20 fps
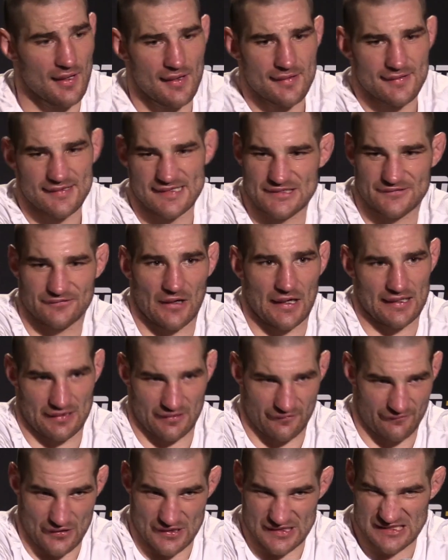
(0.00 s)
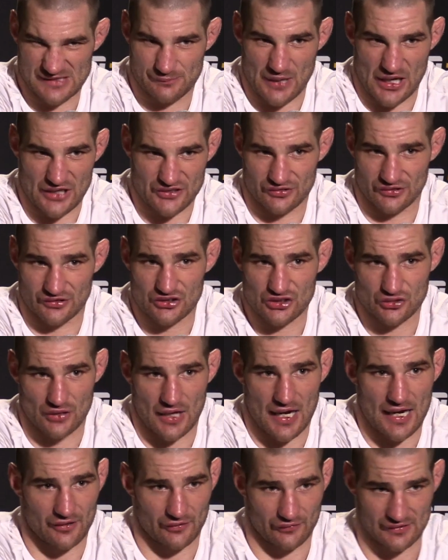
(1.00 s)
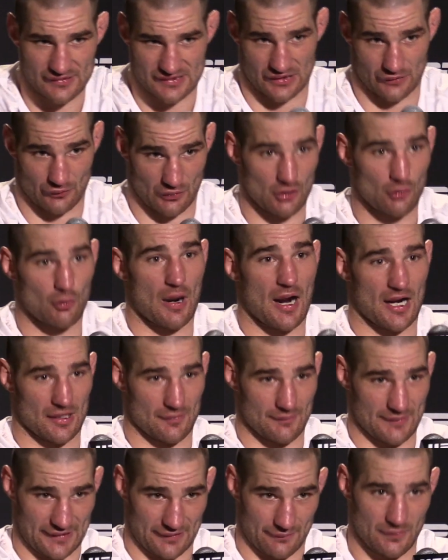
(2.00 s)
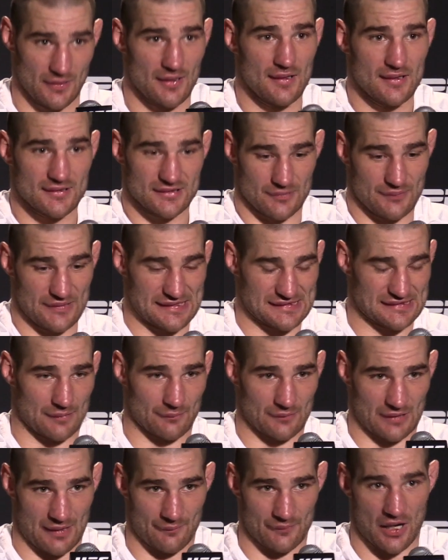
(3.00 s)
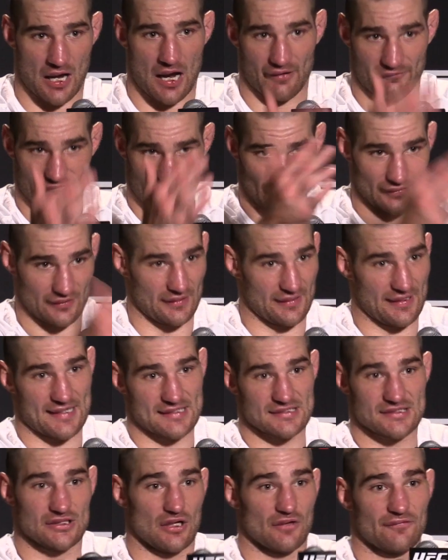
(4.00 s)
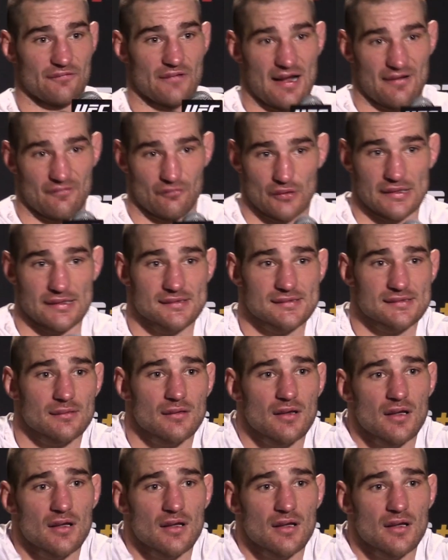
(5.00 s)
he's fighting a very specialist striker that's gonna require me to to be somebody I'm not for the next you know five weeks.